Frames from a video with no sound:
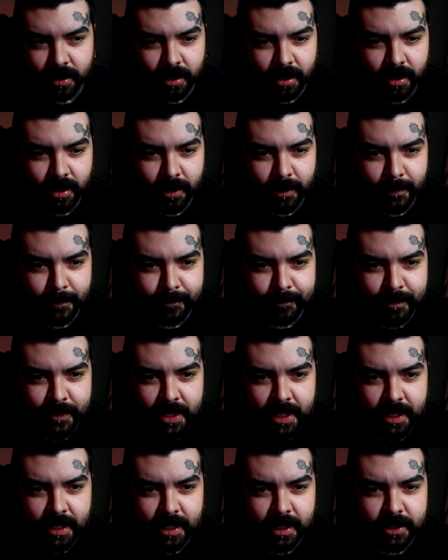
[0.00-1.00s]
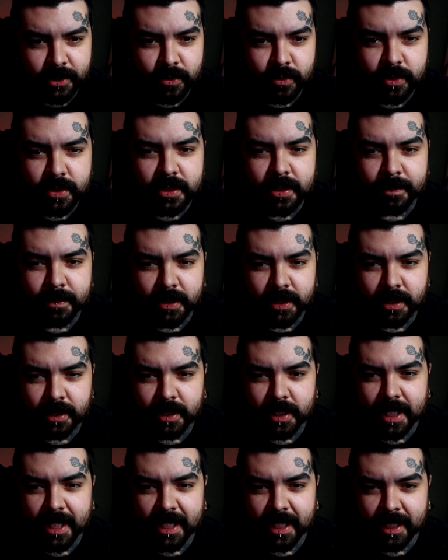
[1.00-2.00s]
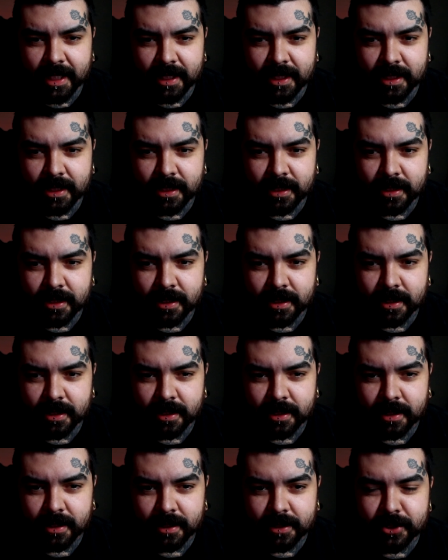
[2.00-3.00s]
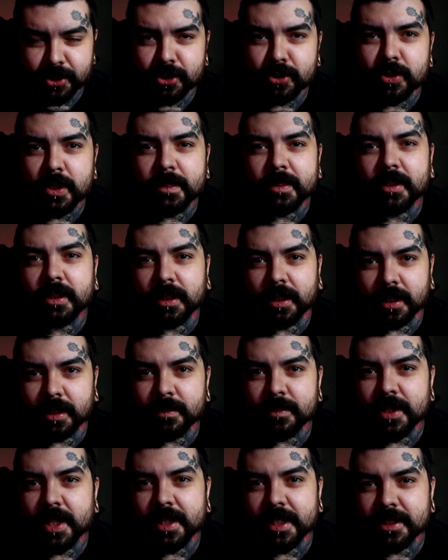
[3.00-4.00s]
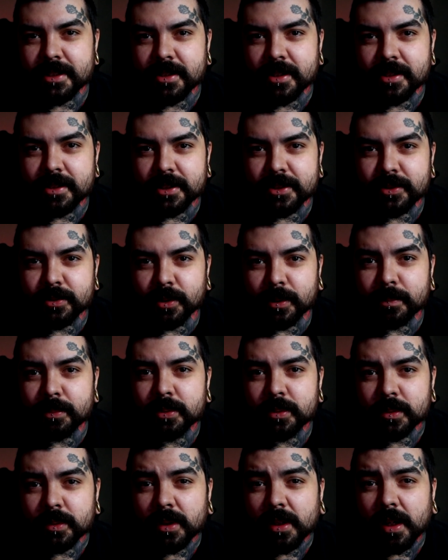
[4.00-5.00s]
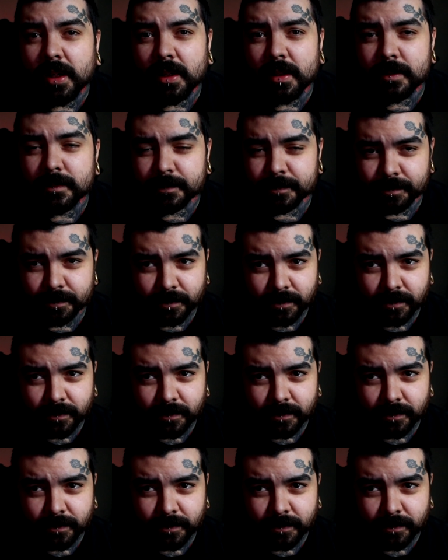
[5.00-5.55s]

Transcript: Um, it used to be a strip club that they turned into a pool hall,